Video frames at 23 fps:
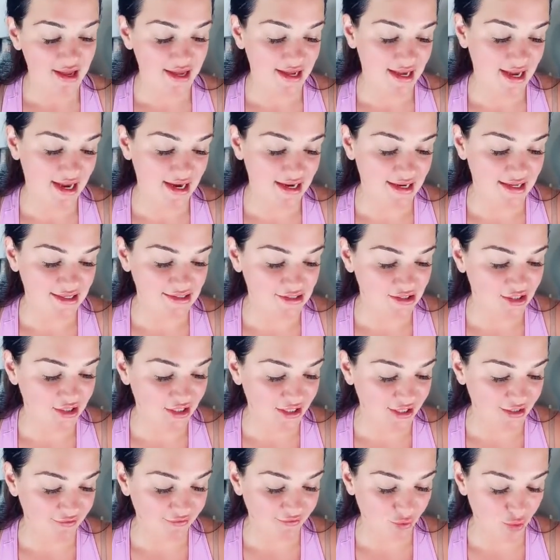and it's
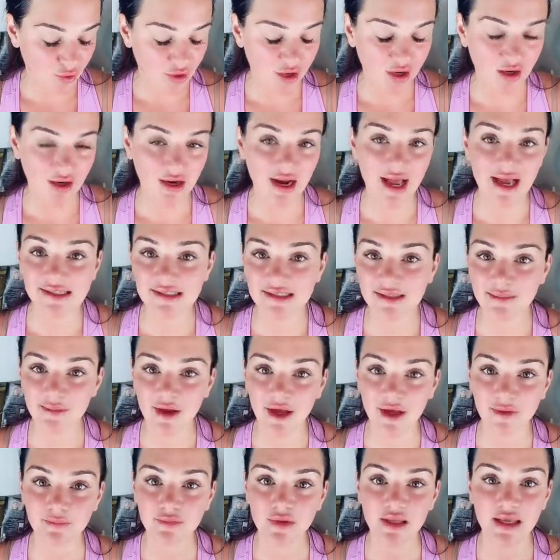good for
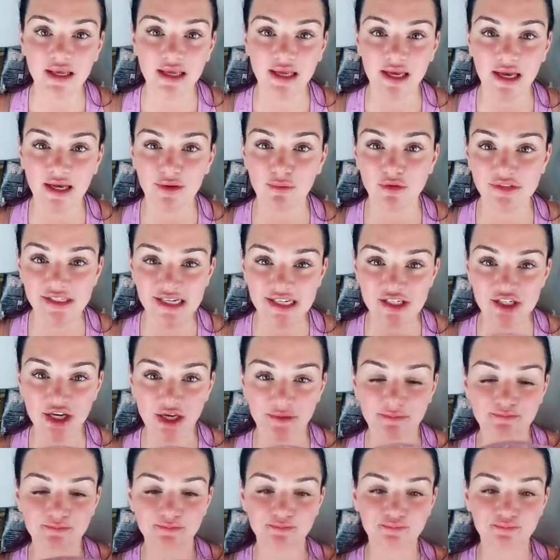eczema and rosacea.